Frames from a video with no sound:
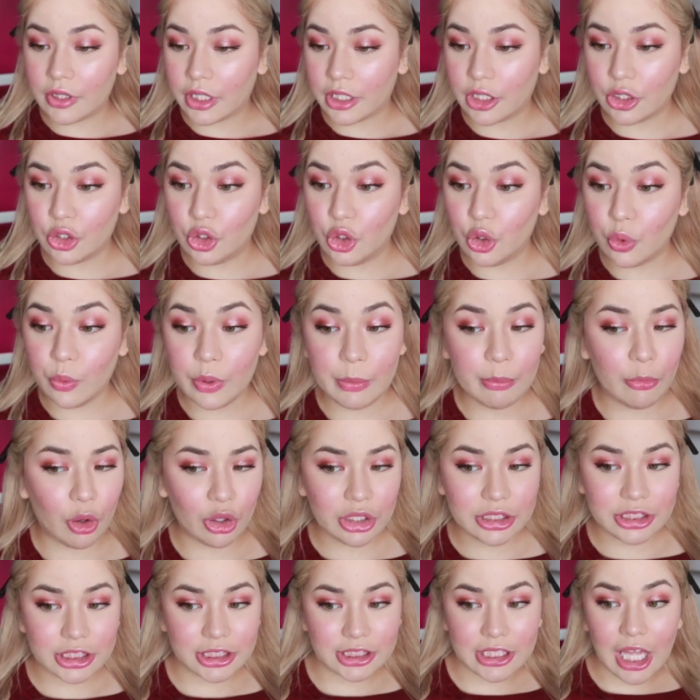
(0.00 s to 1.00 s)
like a dewy
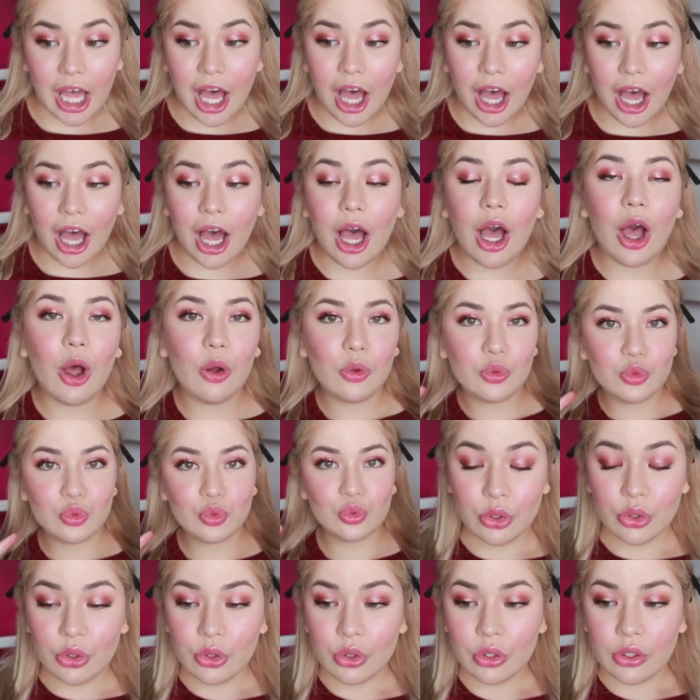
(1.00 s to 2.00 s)
monster.
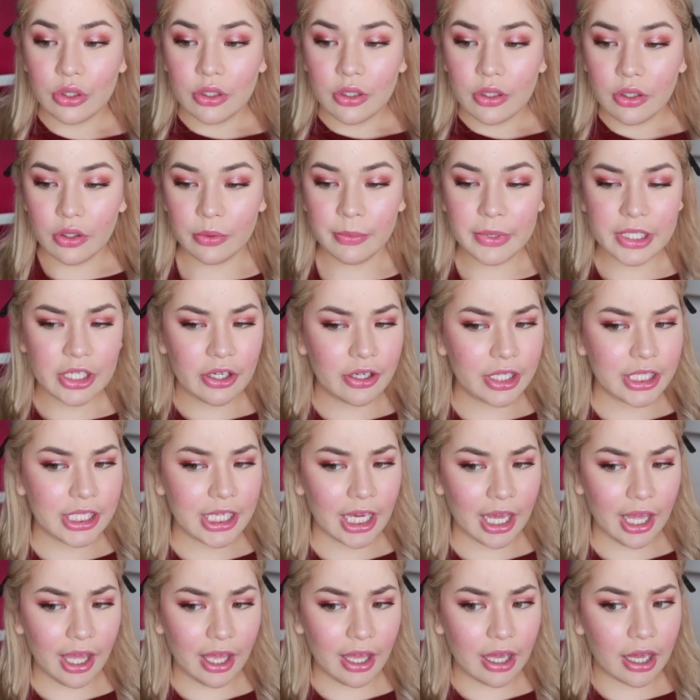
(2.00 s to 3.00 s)
Oh my god,
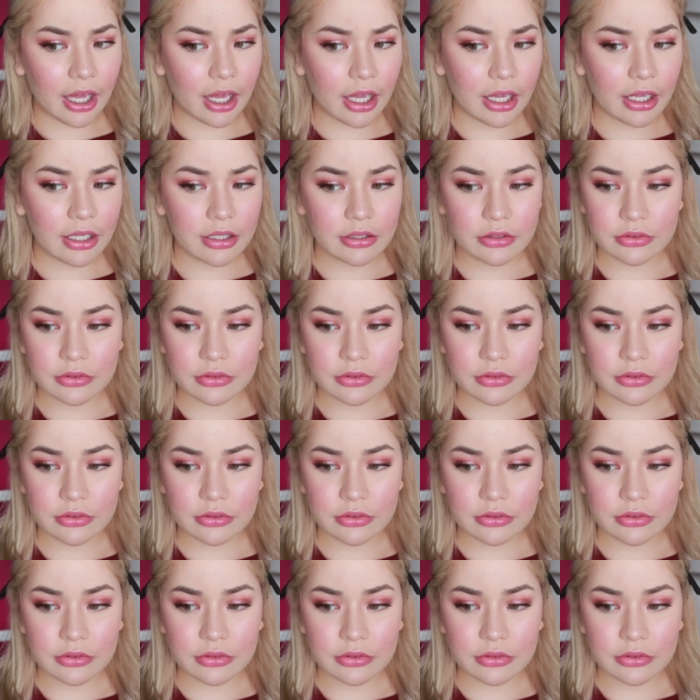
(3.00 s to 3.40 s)
yeah!